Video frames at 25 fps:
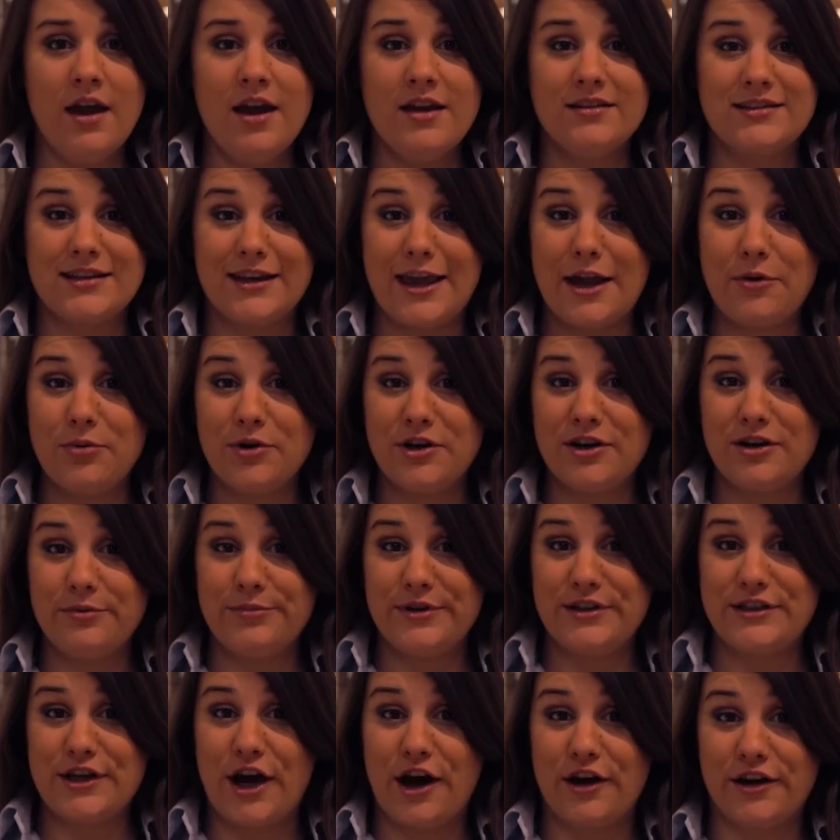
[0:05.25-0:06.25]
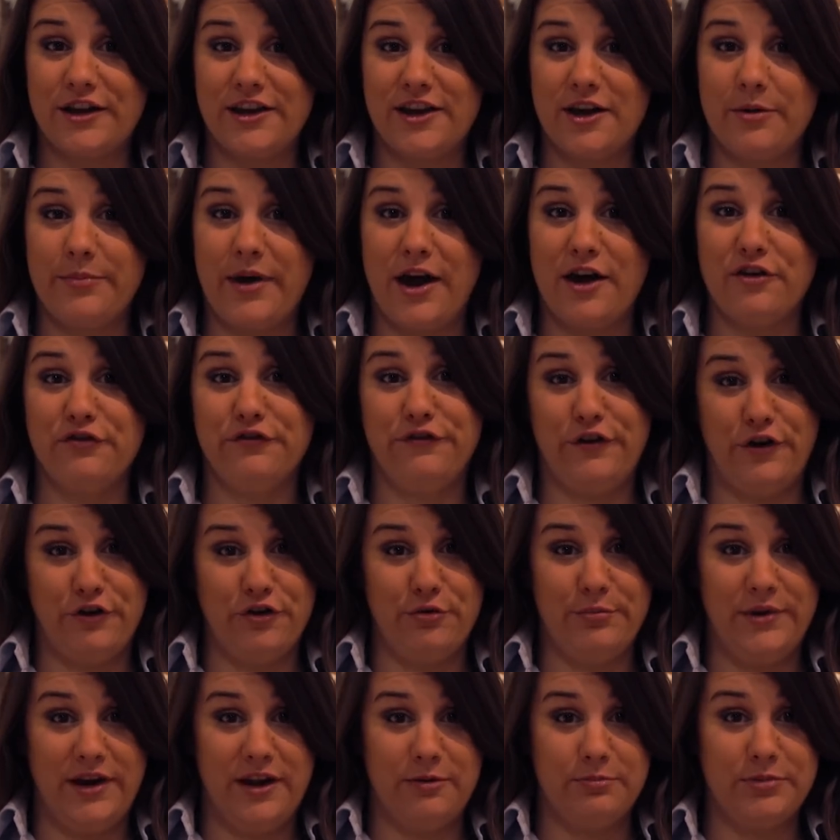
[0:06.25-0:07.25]
Today we're going to be talking about photo
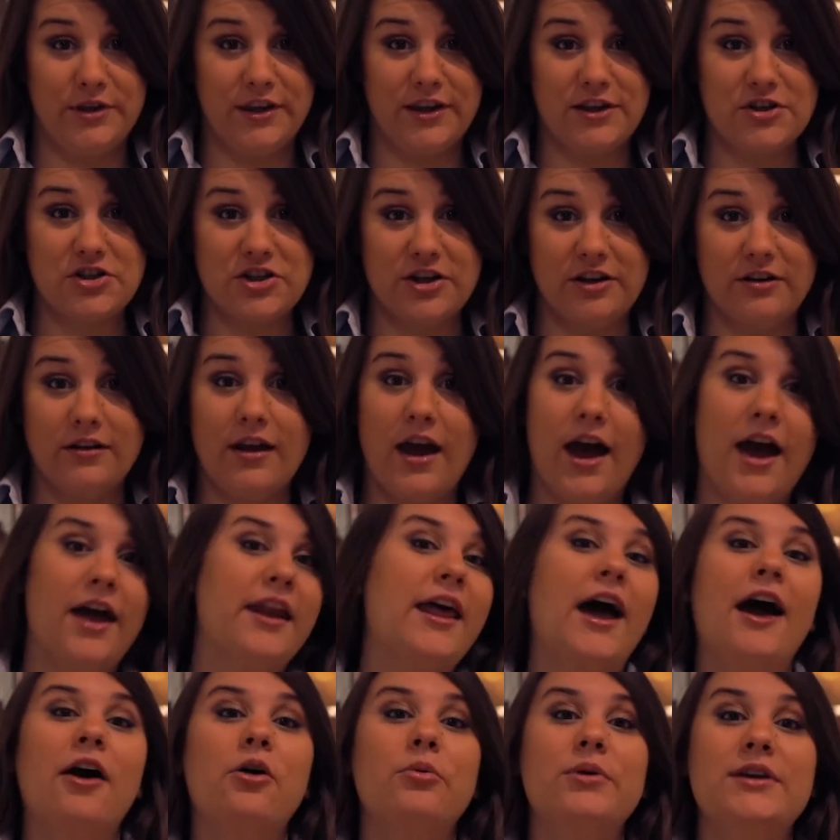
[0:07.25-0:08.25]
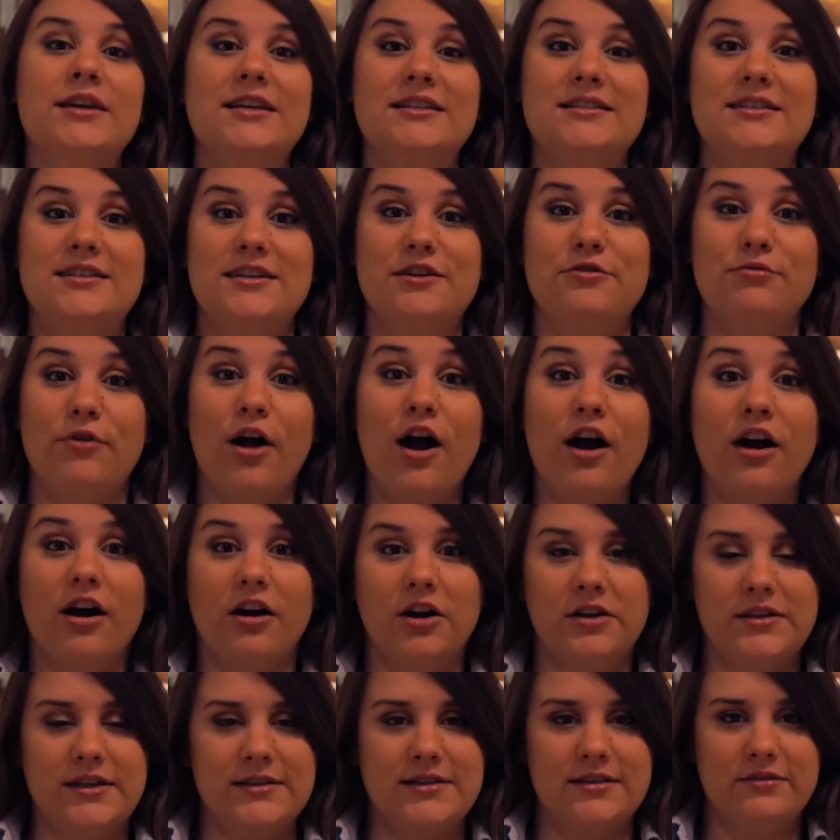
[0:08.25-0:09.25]
manipulation and how we can see rock
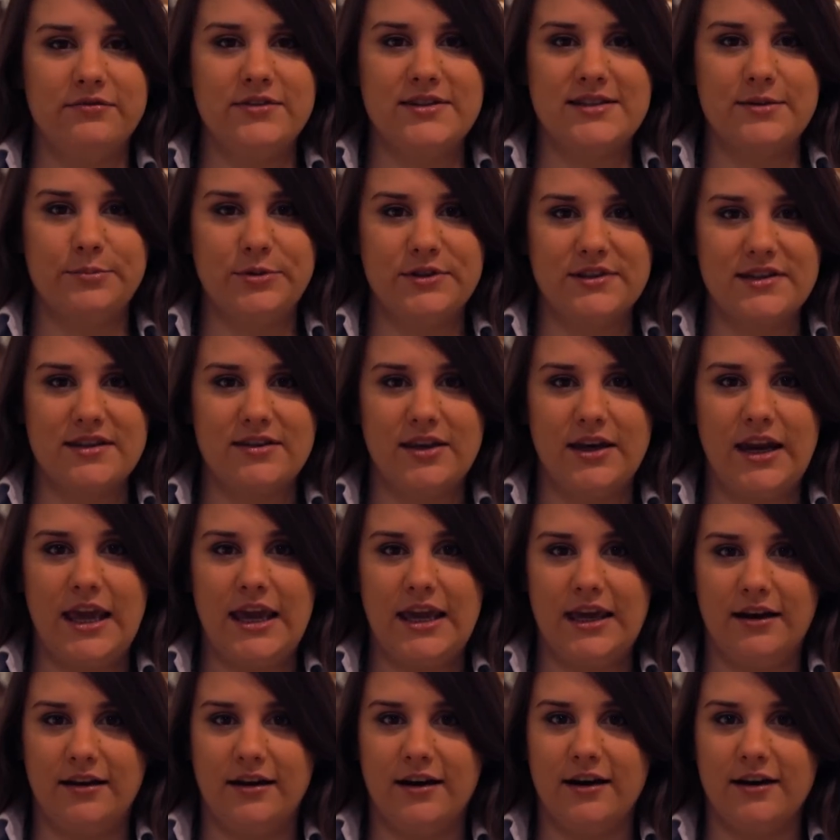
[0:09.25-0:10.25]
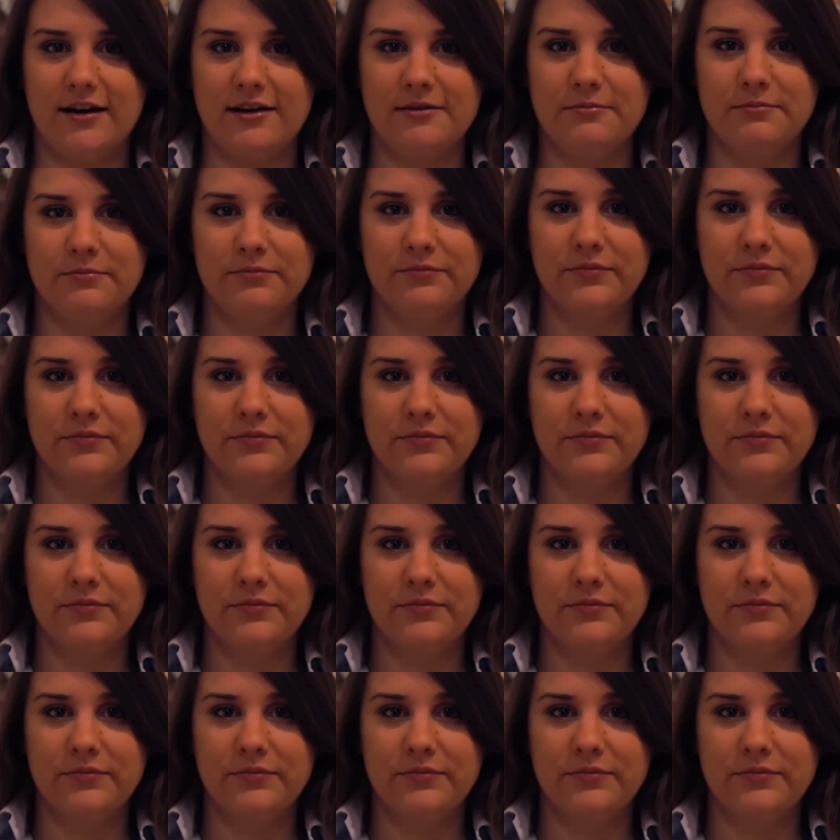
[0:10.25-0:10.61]
art that's invisible to the naked eye.